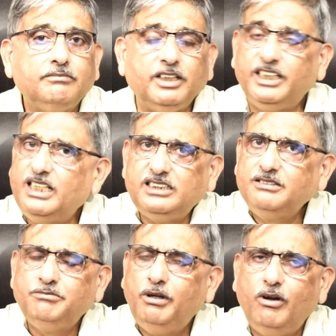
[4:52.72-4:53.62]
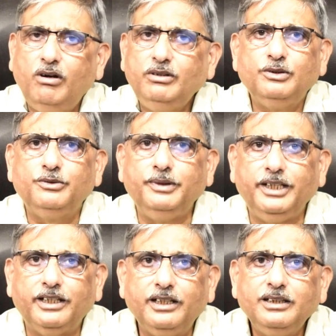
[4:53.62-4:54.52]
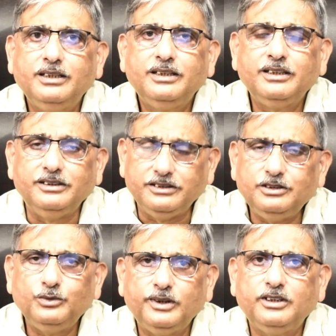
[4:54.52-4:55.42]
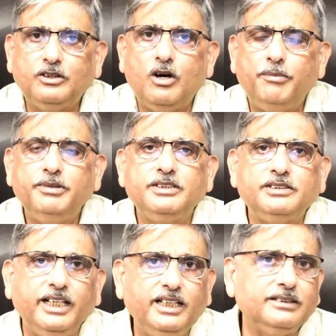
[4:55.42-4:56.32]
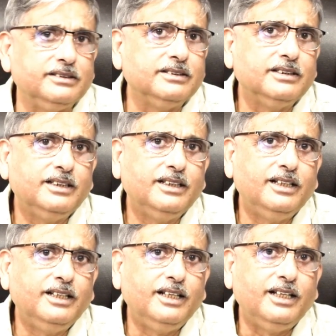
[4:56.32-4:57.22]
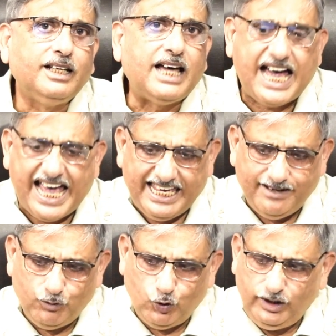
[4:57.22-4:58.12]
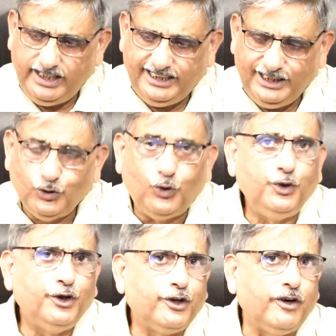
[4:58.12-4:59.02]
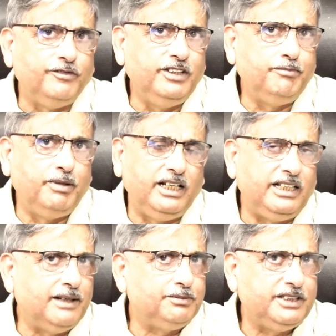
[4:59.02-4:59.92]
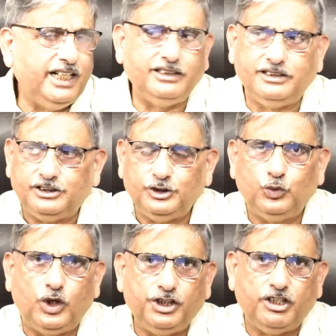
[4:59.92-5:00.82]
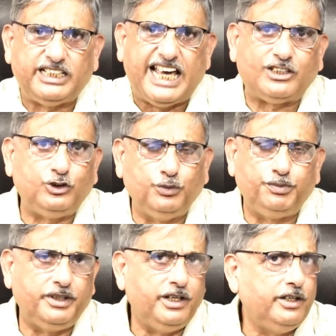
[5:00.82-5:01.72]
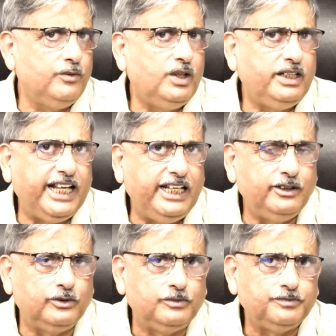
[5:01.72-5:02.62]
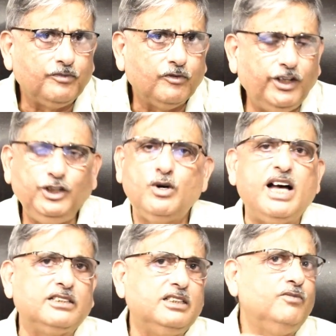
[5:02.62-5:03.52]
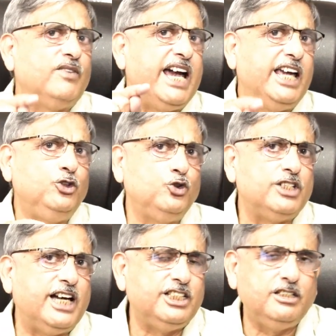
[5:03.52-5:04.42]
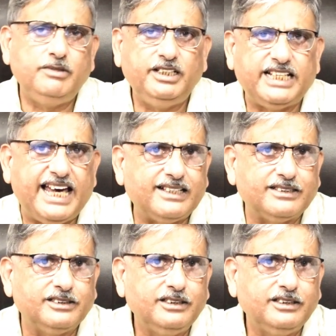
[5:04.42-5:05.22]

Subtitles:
It doesn't belong to me, na? This is what the government says. I am only the owner of the built up state. This is what your tax superintendent will tell you. When you ask him, why are you charging me tax?